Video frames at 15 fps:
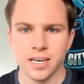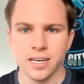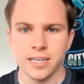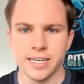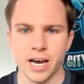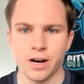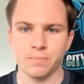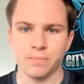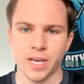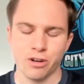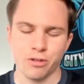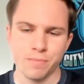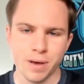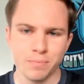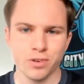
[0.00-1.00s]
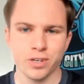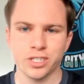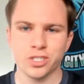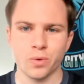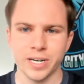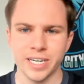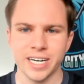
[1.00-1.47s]
Now, I remember in
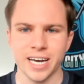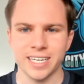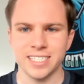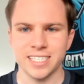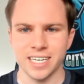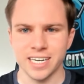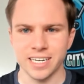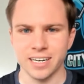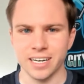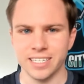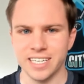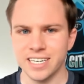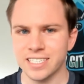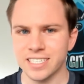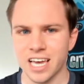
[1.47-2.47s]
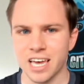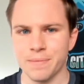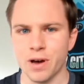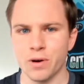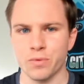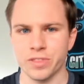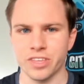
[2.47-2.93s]
2019, Adidas came
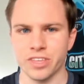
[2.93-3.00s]
out with